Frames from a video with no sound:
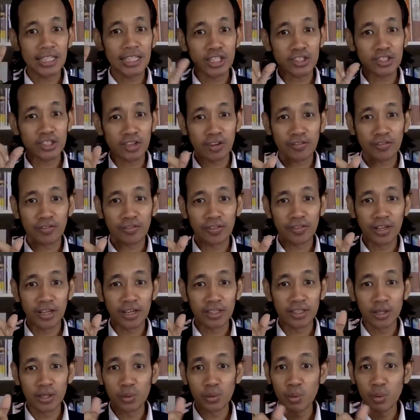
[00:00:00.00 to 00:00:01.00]
change of
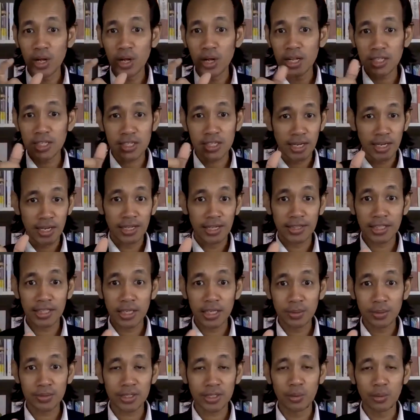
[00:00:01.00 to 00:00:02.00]
uh, the words and the
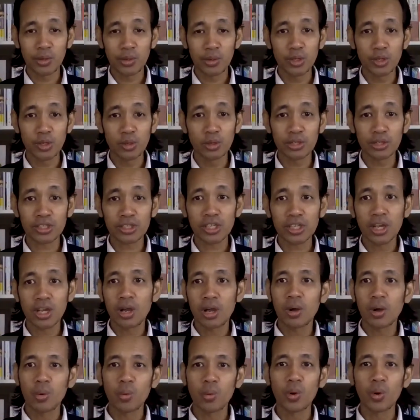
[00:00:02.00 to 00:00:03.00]
terms that we use
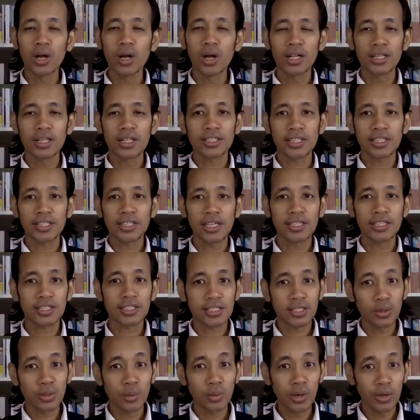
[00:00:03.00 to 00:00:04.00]
will
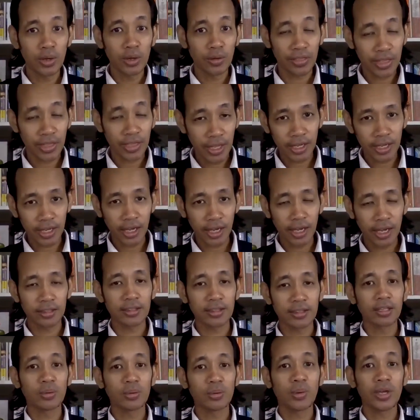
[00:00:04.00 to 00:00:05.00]
change the way you think
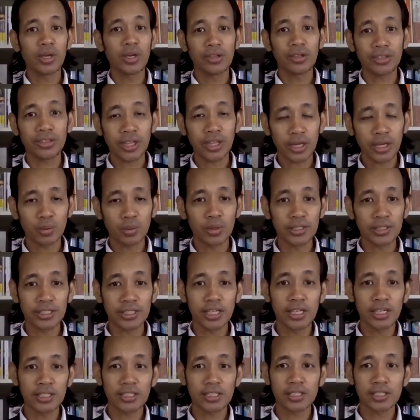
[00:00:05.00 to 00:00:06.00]
and the way you think will
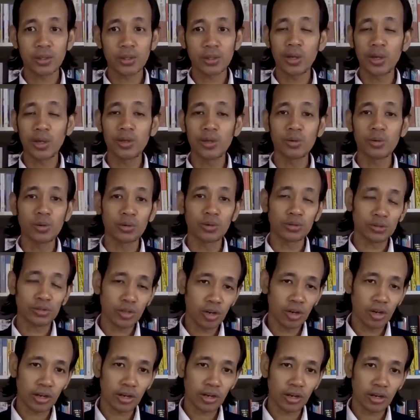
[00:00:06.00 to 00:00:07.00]
change the way you
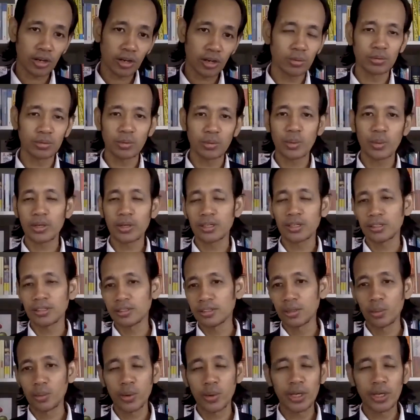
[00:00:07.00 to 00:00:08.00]
talk and the way,
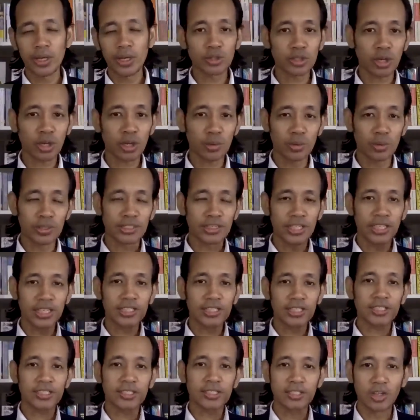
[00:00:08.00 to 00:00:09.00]
the way you talk will
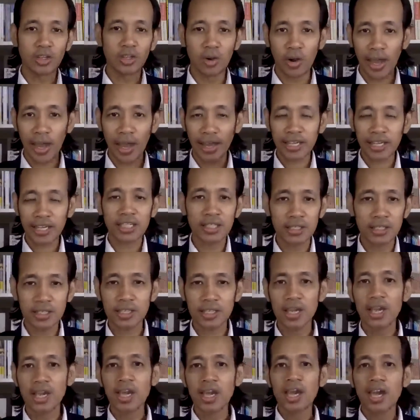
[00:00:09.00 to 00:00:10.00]
change your
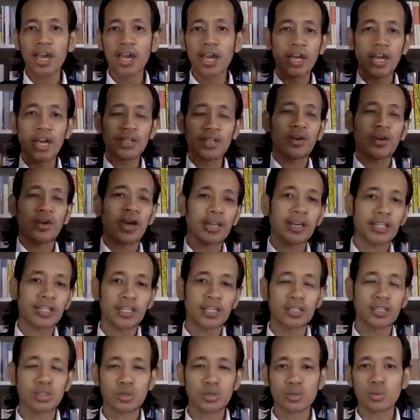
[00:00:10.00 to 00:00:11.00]
actions and your
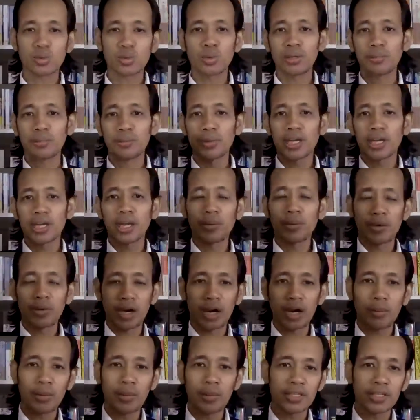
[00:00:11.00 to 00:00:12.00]
actions will become
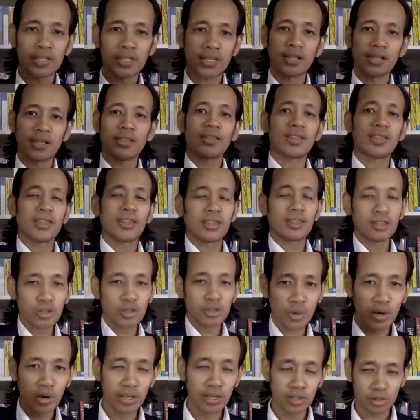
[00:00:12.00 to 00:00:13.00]
your habits and
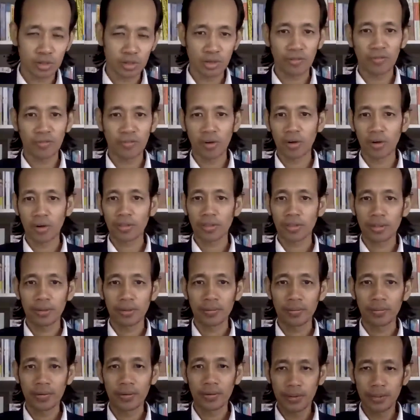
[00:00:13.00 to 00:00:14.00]
so on and so forth
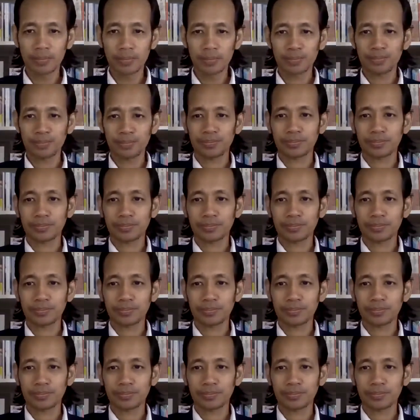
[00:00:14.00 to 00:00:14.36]
right